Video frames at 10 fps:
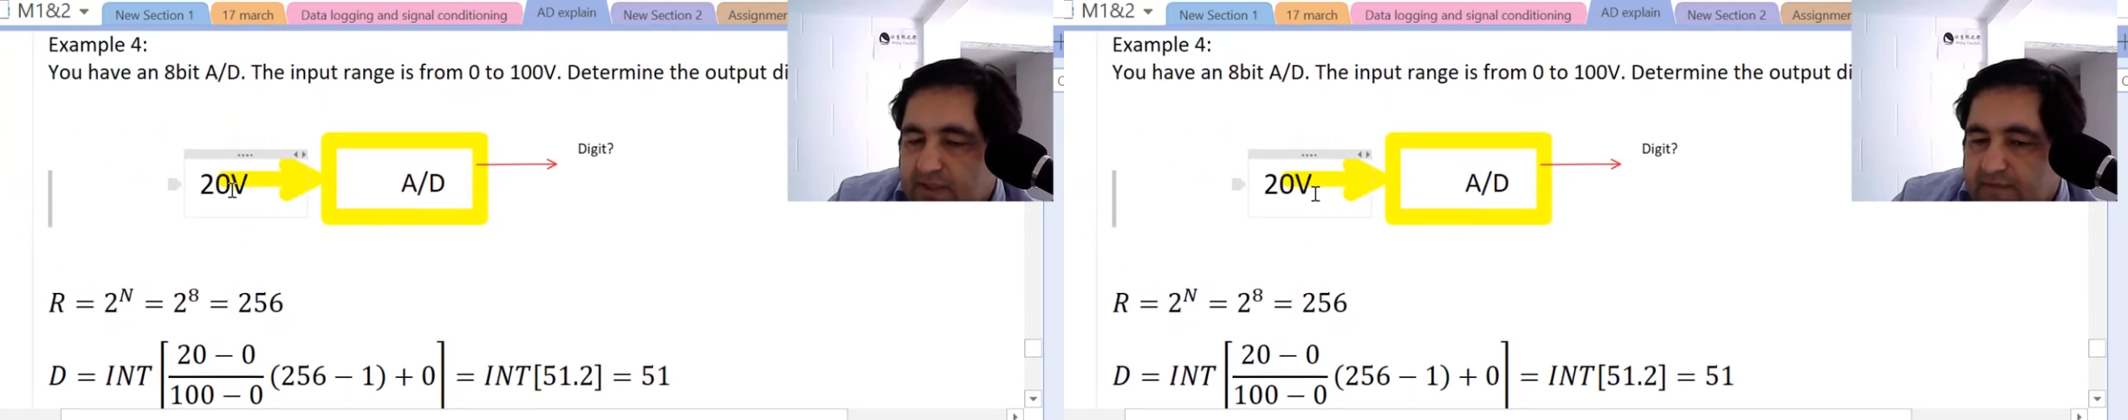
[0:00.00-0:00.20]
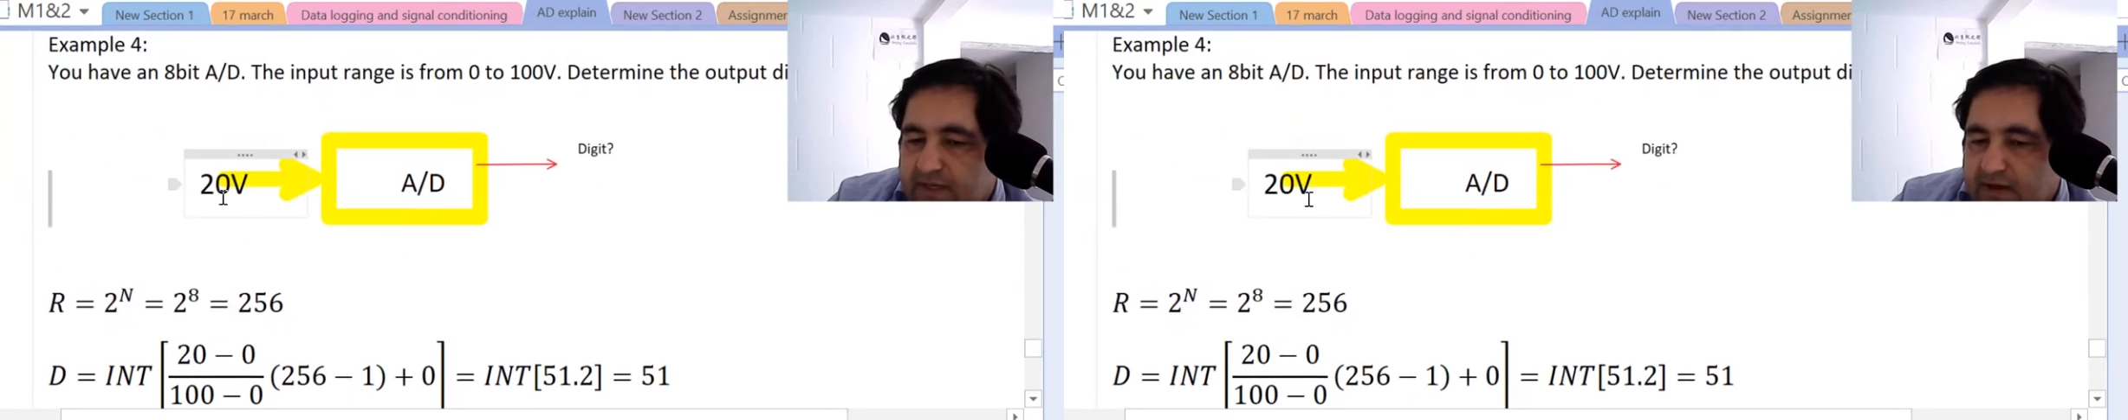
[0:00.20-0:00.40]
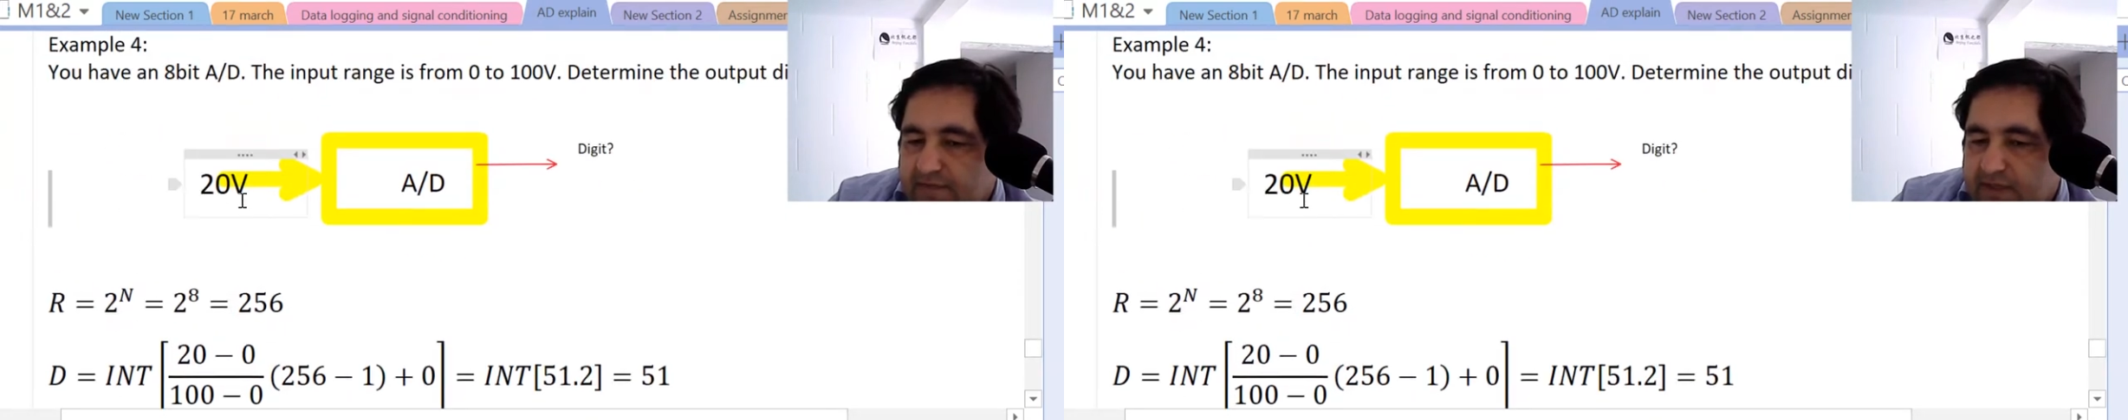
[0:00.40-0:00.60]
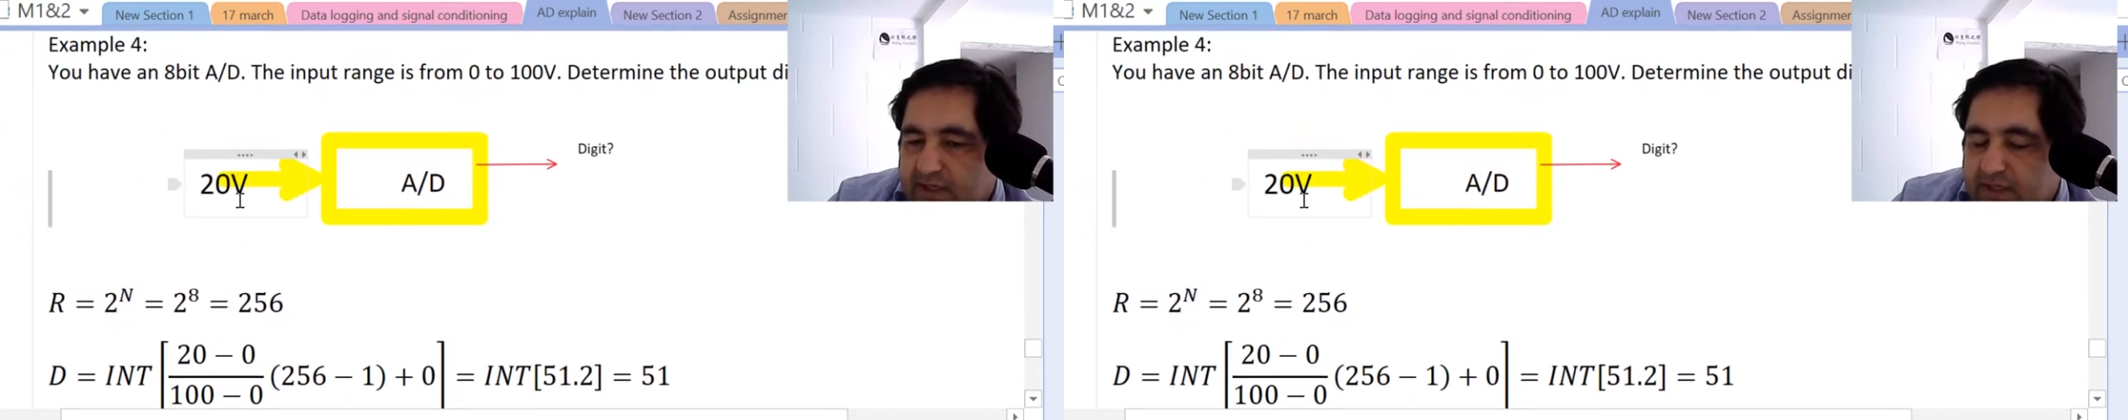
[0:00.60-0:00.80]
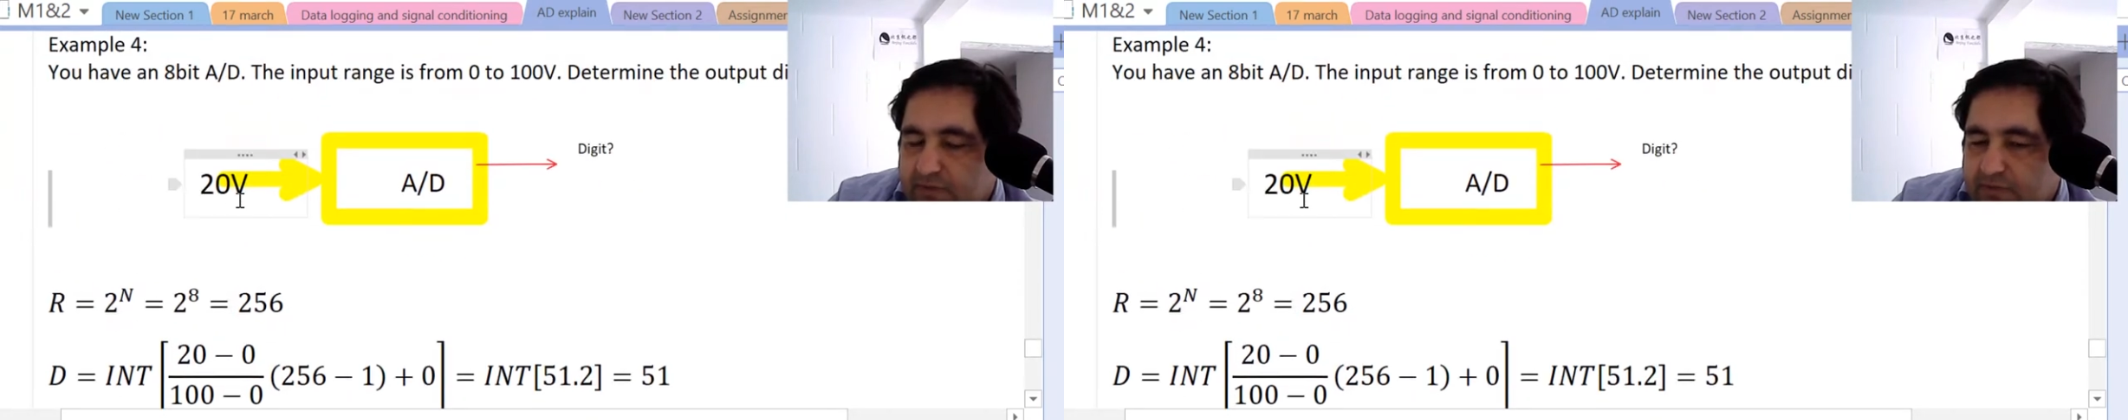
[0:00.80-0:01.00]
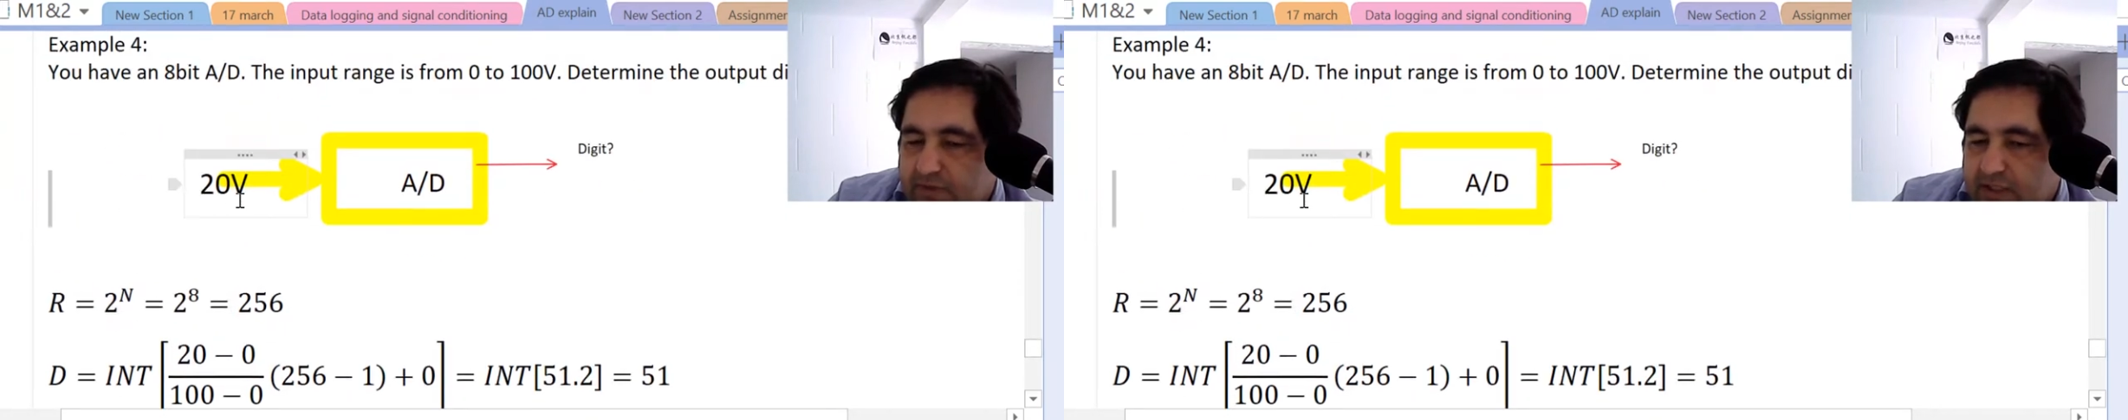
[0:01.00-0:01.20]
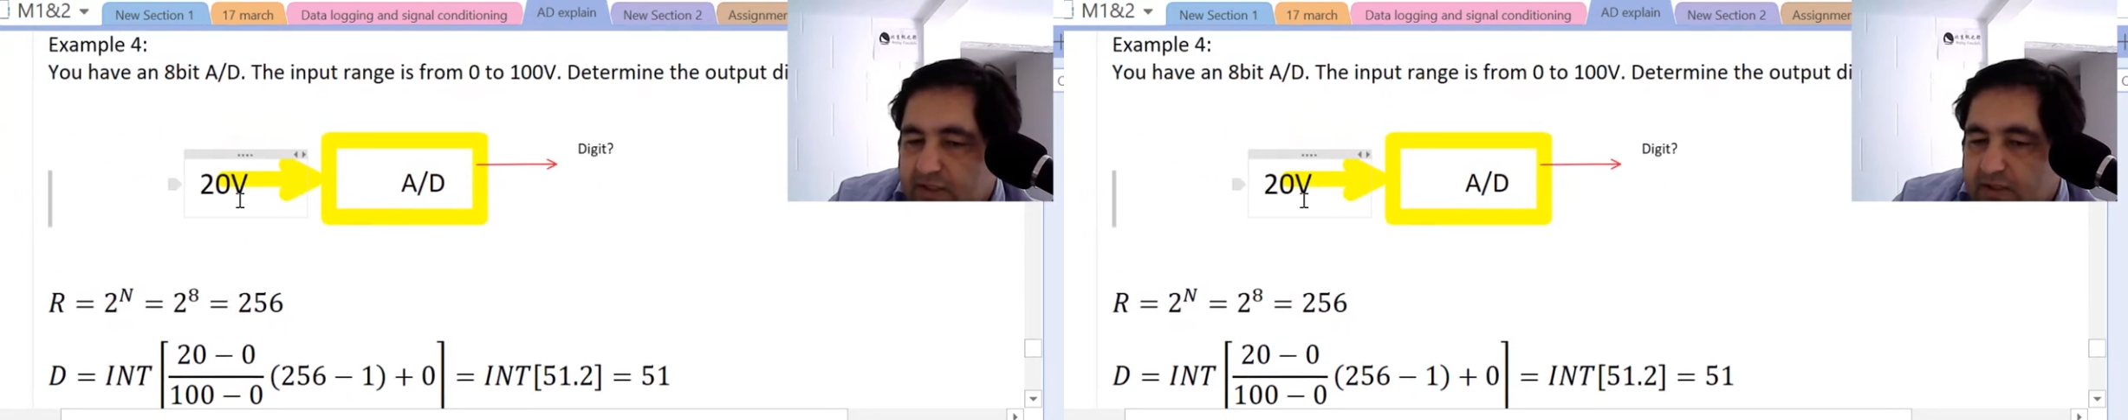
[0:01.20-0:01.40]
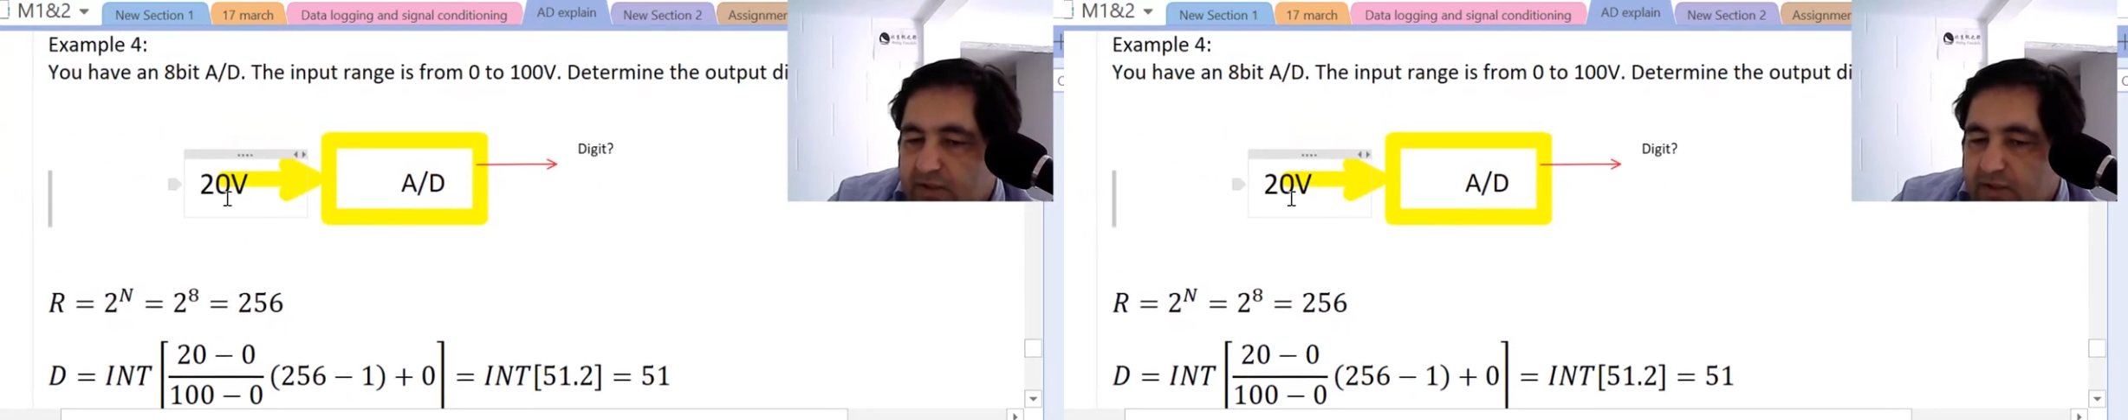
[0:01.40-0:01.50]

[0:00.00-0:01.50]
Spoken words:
we have the A to D.